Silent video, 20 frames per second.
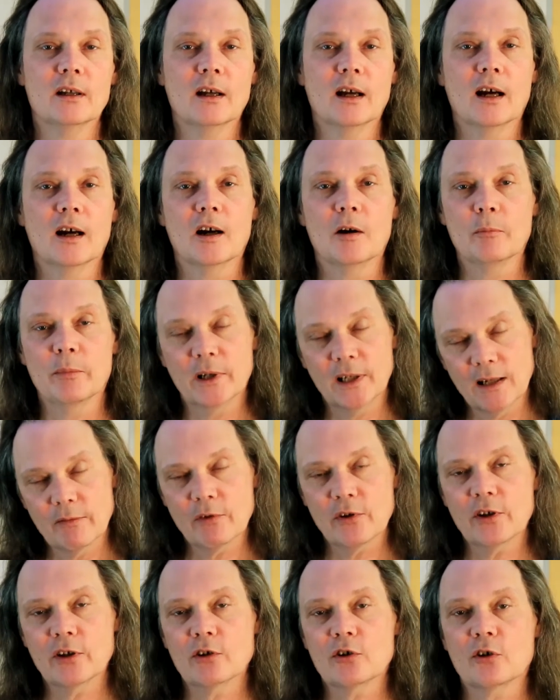Um, but
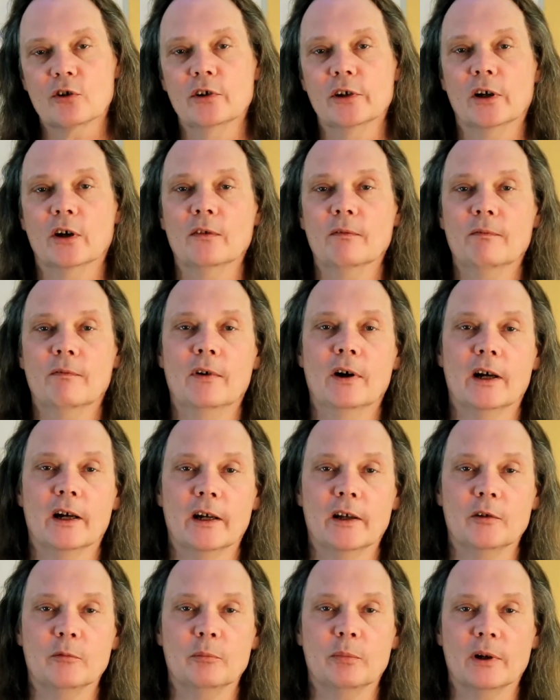everything turned out fine,